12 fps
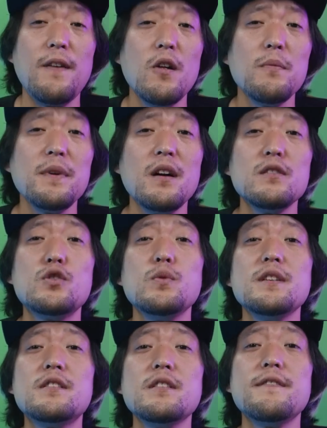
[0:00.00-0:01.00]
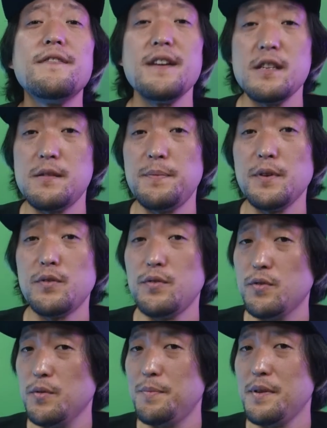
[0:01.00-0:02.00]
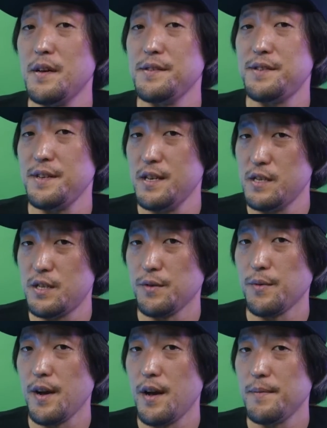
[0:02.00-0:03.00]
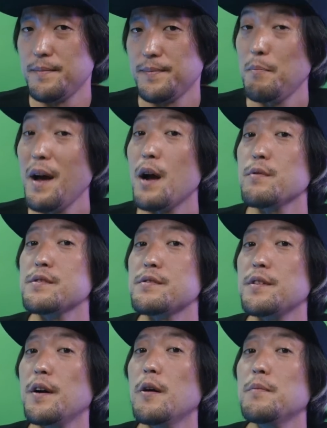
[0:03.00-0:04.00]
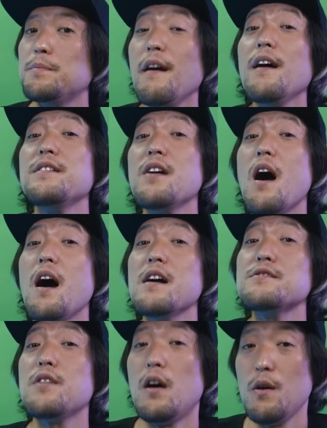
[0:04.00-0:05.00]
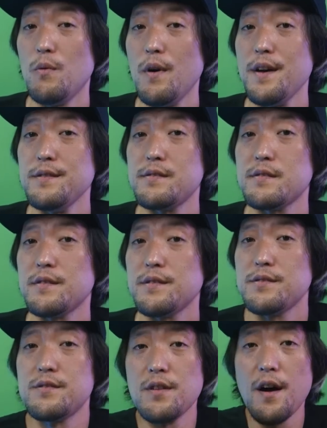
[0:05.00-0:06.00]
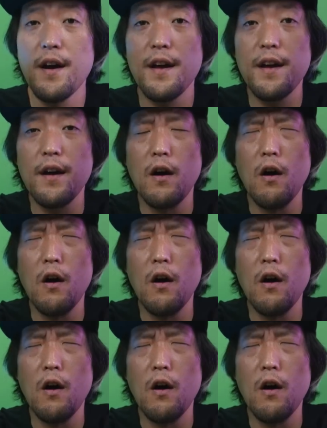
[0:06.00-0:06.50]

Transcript: Follow me on Twitter, Facebook, Google+, Instagram, Periscope, and as always, stay